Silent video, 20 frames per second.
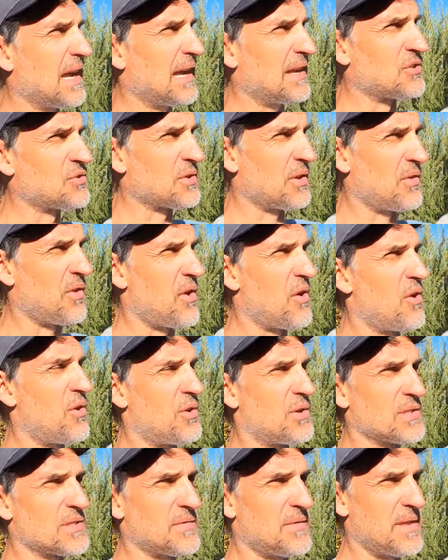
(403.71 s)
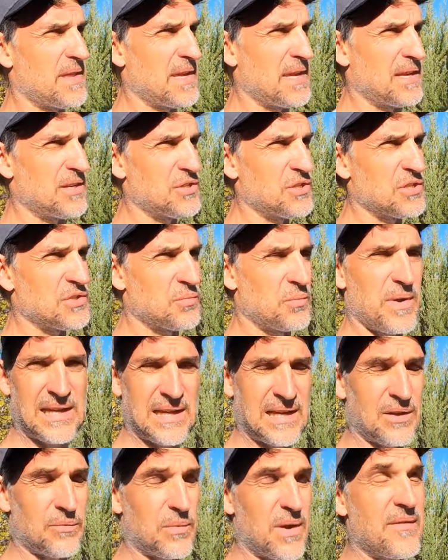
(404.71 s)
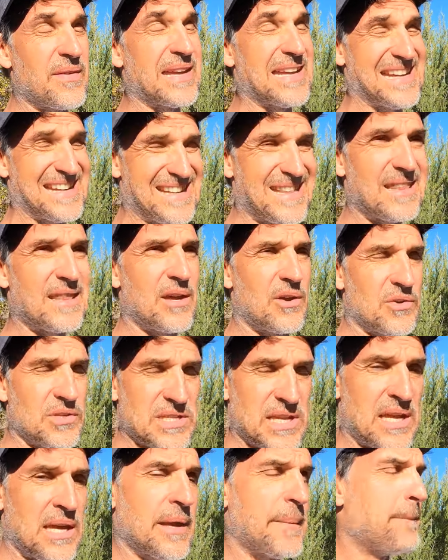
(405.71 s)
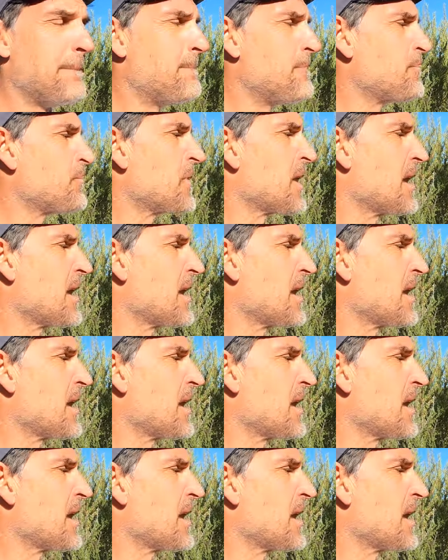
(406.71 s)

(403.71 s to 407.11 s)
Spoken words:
and drill the holes for the hinges and rivet those in,